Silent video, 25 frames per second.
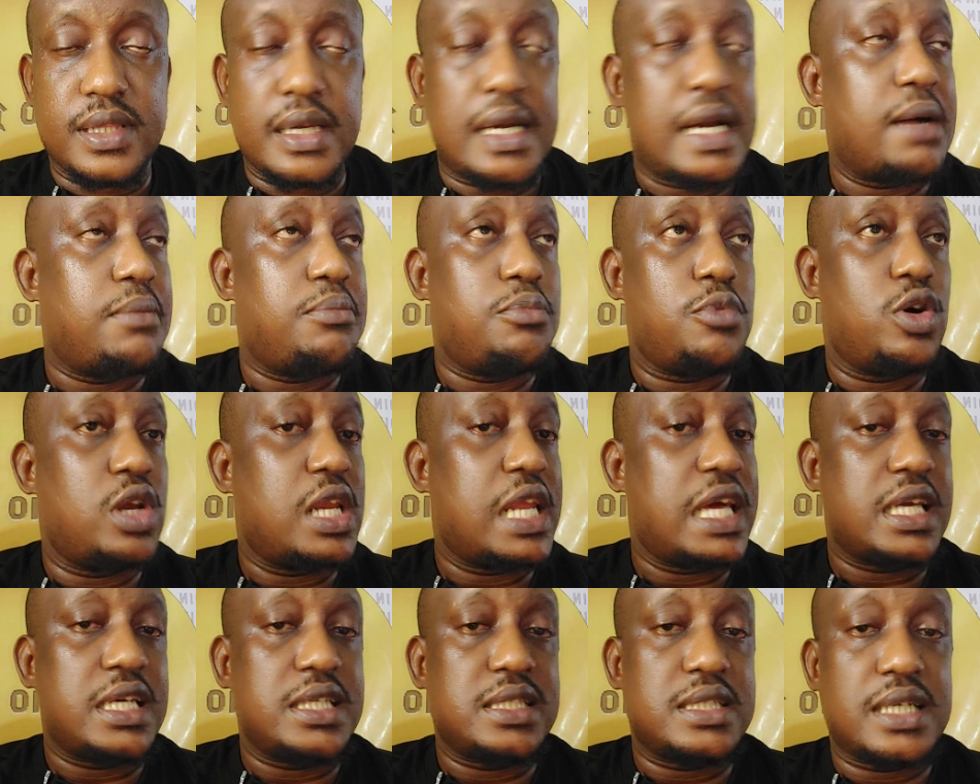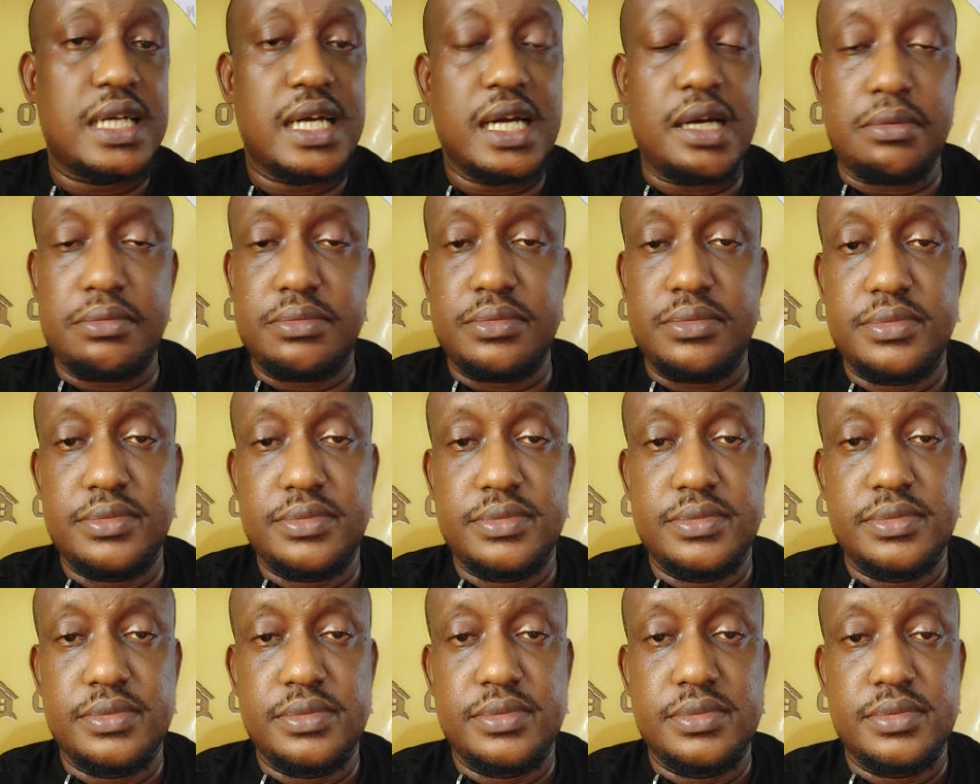And more like a scam.
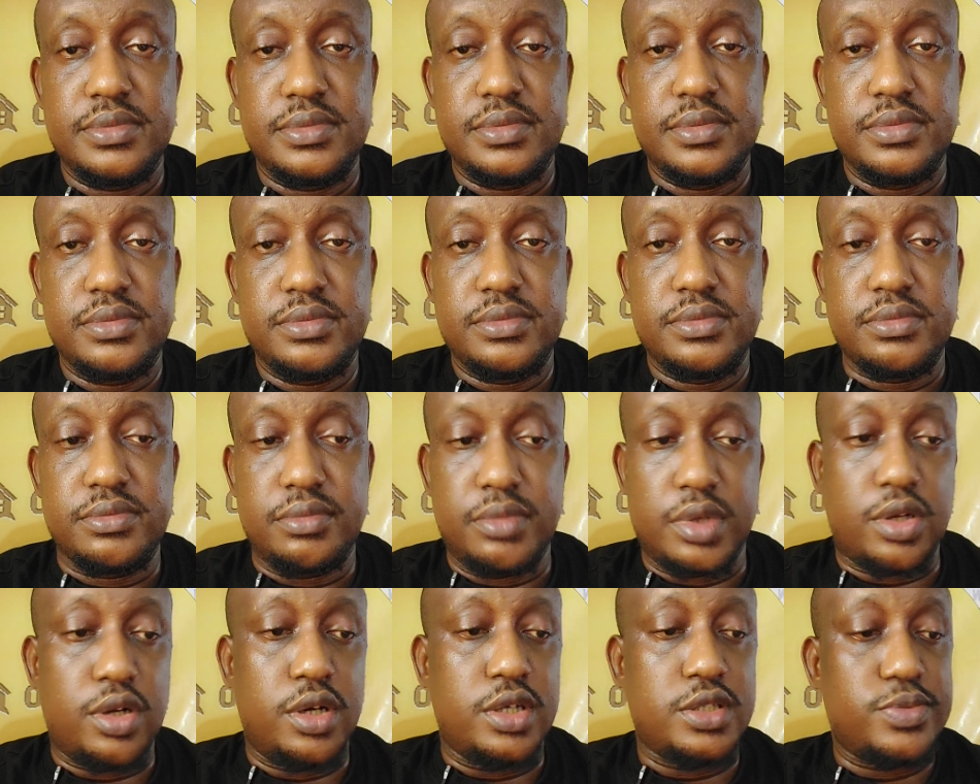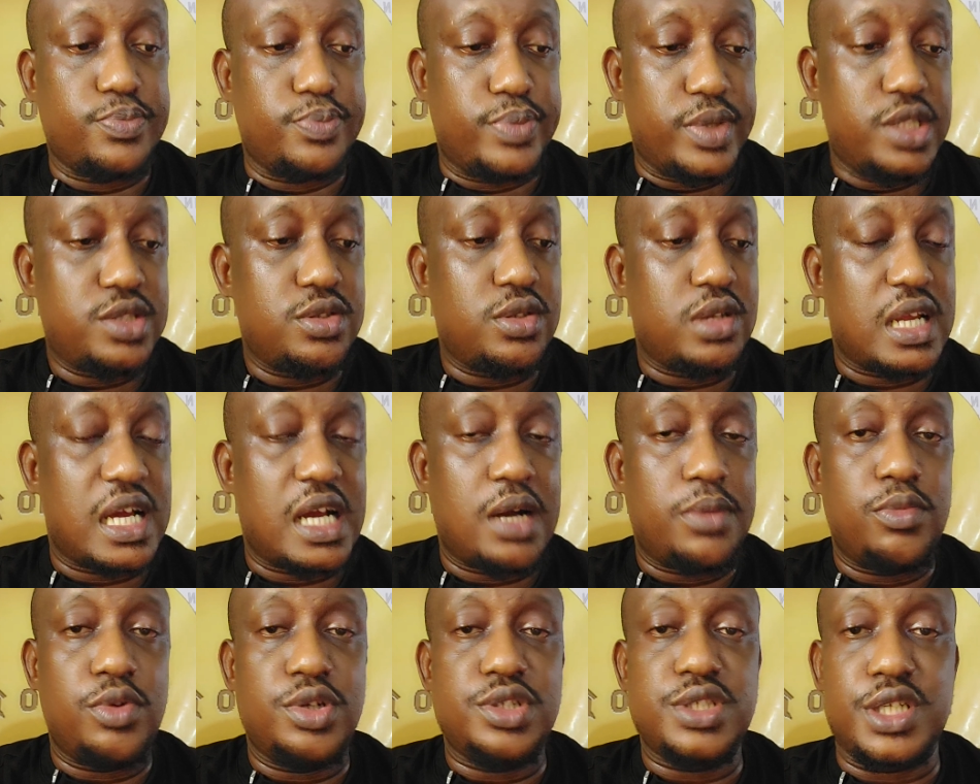Because based on
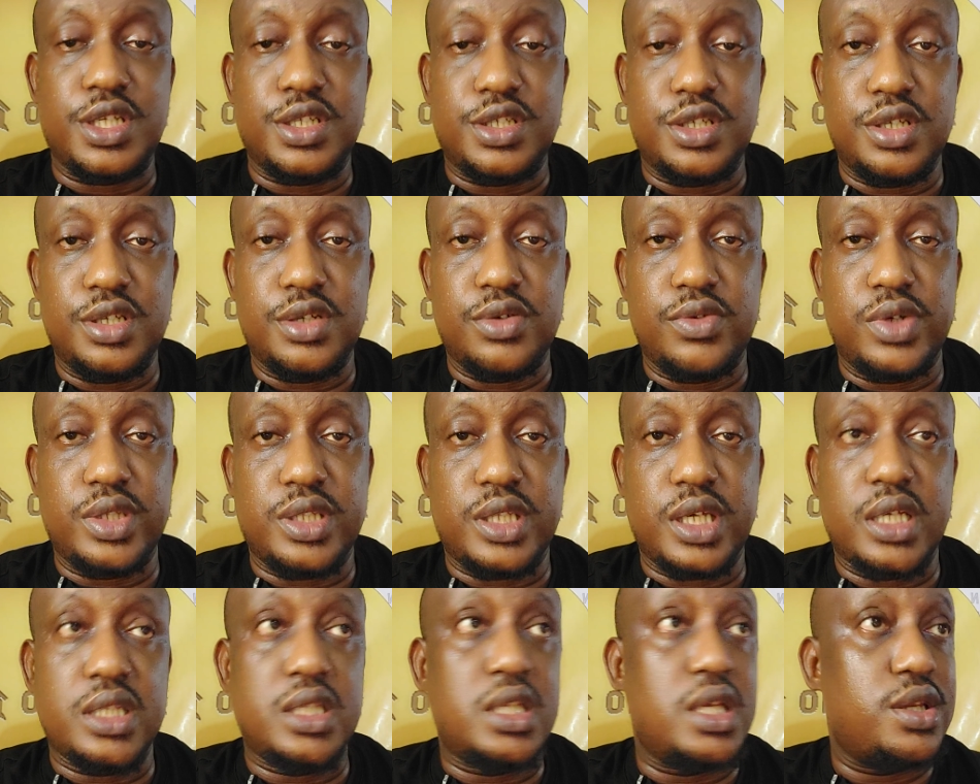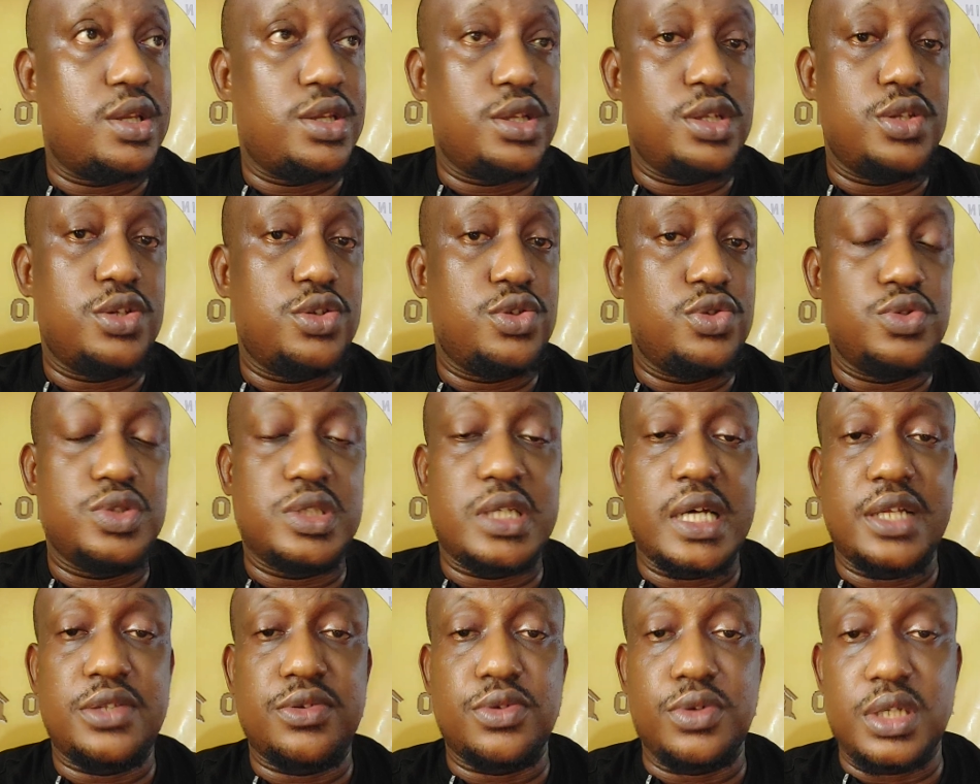how much they generated, they didn't use
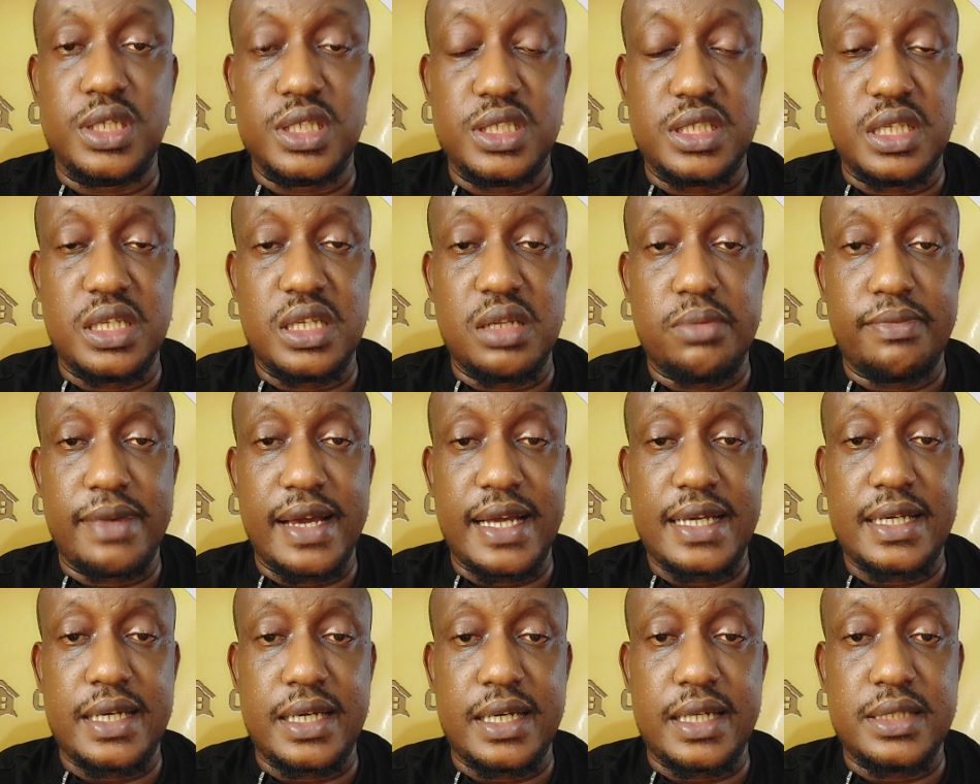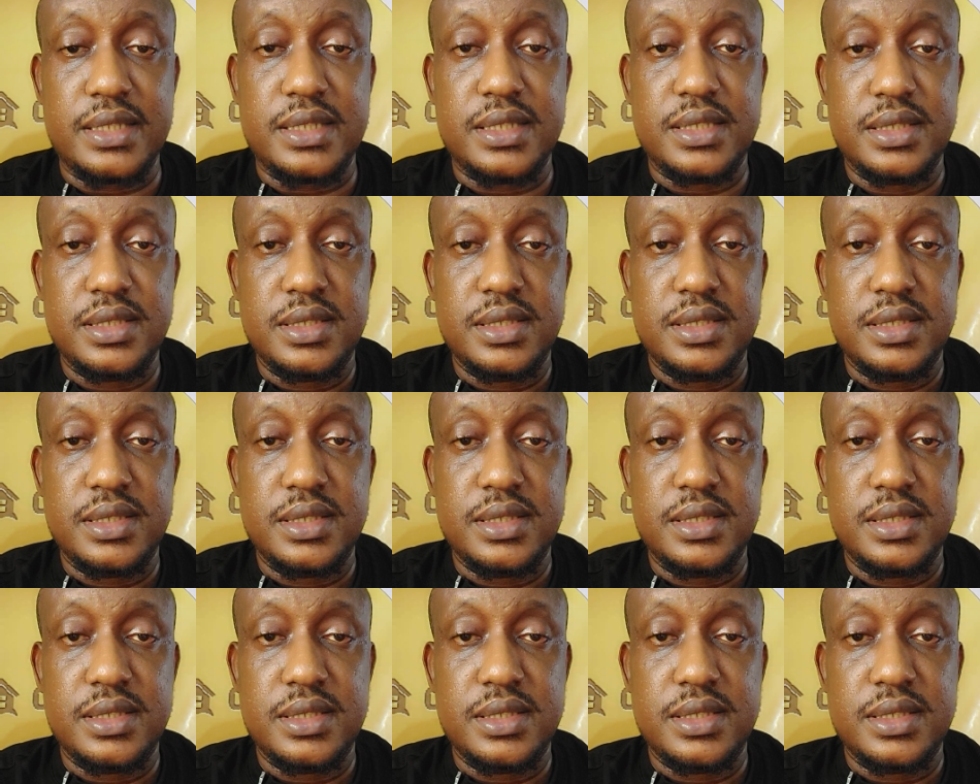that to list in the market.